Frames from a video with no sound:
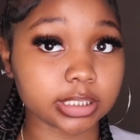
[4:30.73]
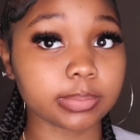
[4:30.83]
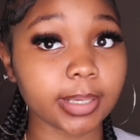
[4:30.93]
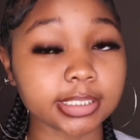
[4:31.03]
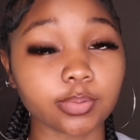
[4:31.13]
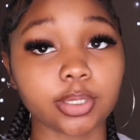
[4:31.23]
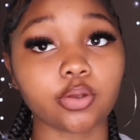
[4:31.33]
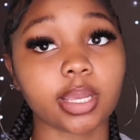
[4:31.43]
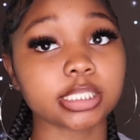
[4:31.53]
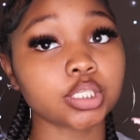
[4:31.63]
especially when
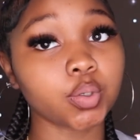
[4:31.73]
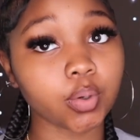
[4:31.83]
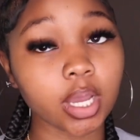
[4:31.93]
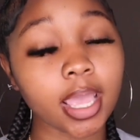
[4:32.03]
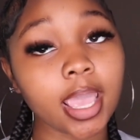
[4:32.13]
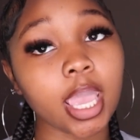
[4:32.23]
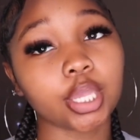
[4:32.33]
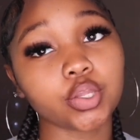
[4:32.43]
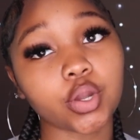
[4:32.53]
you're at school and